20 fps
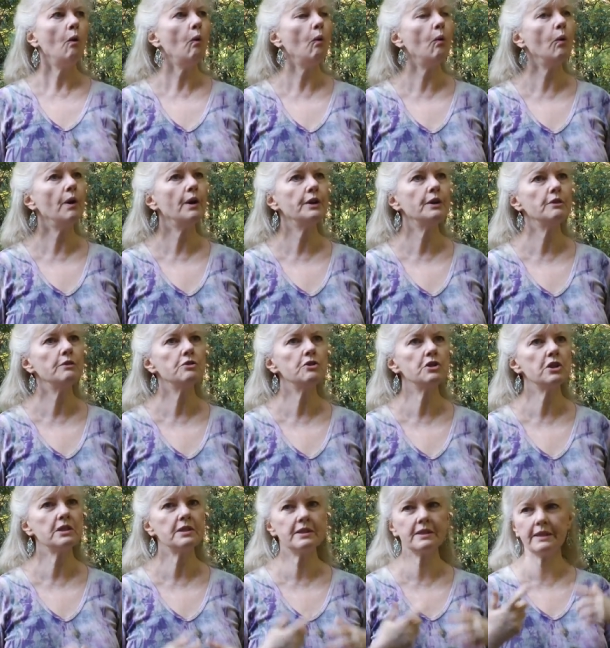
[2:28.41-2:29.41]
or you
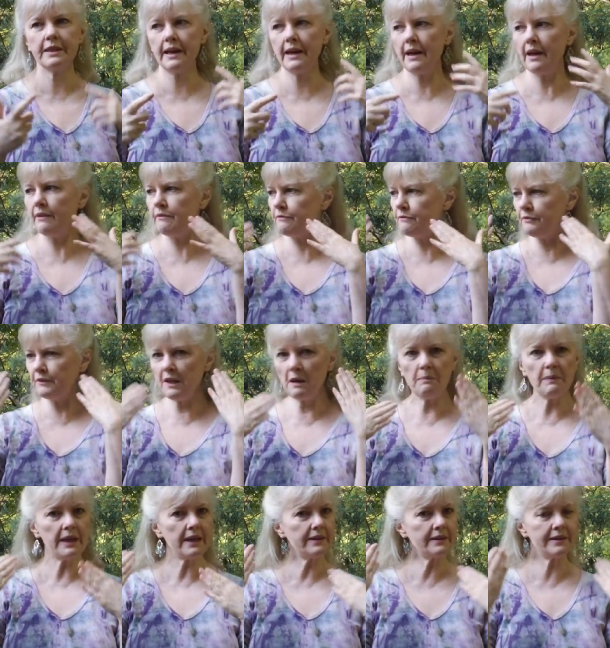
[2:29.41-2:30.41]
just get
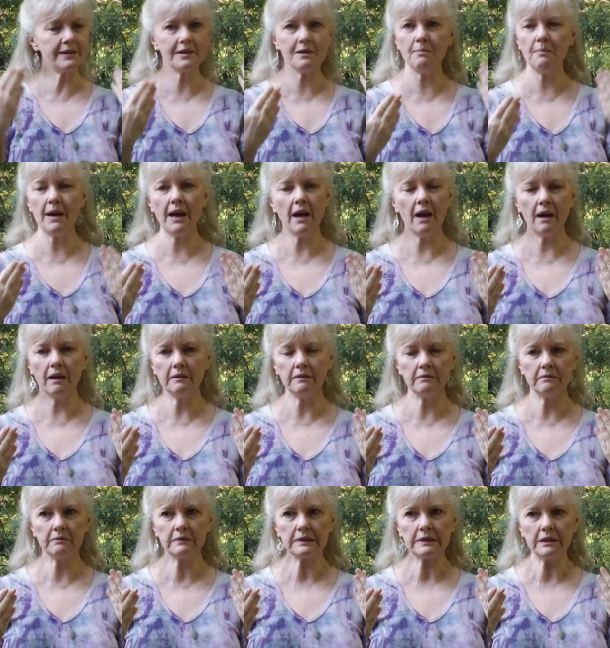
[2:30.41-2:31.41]
flummoxed about,
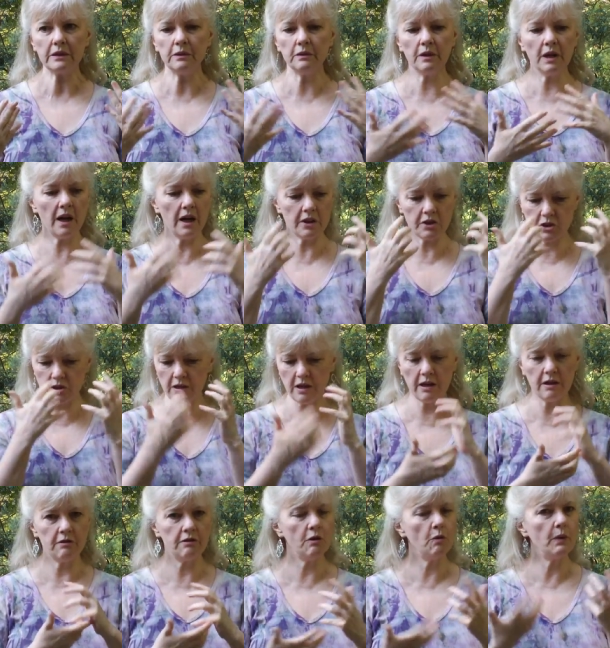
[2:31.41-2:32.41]
oh gosh, I
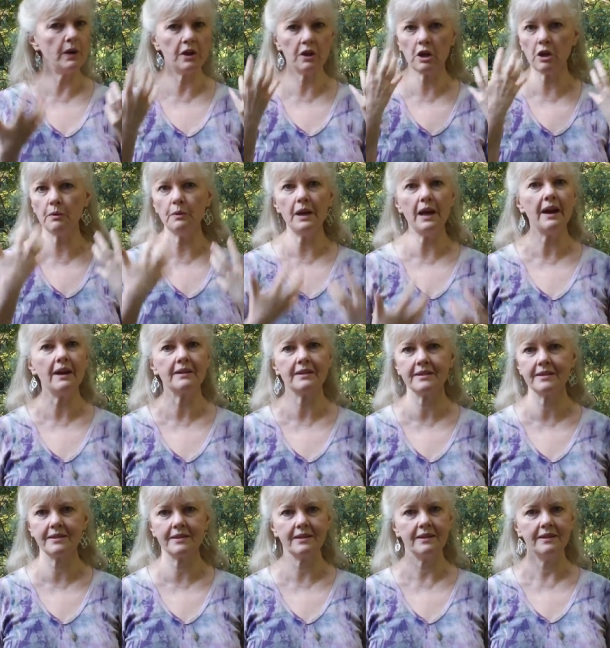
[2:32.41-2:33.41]
don't know where to go
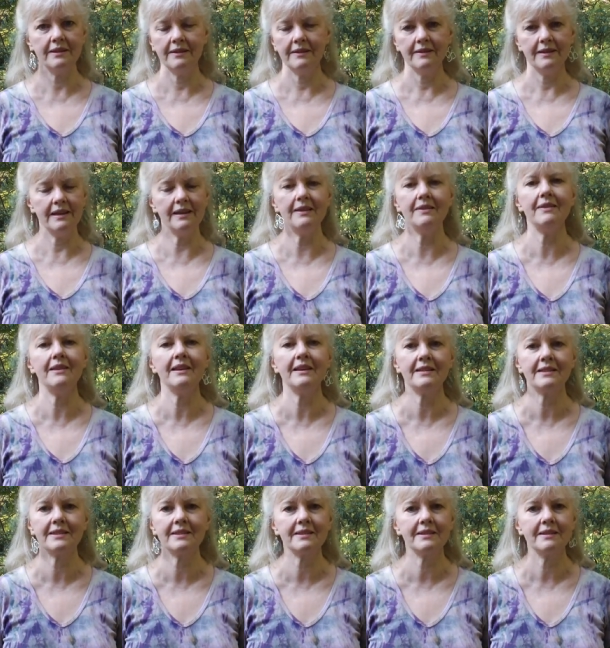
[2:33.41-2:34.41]
next in
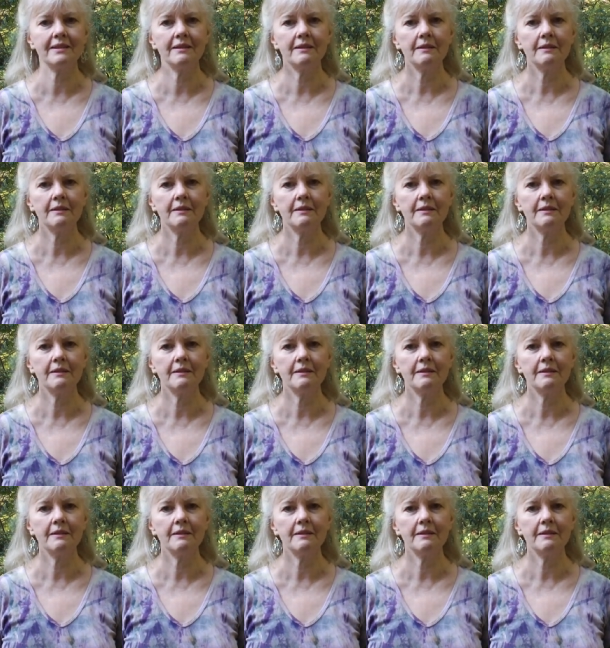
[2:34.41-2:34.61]
this,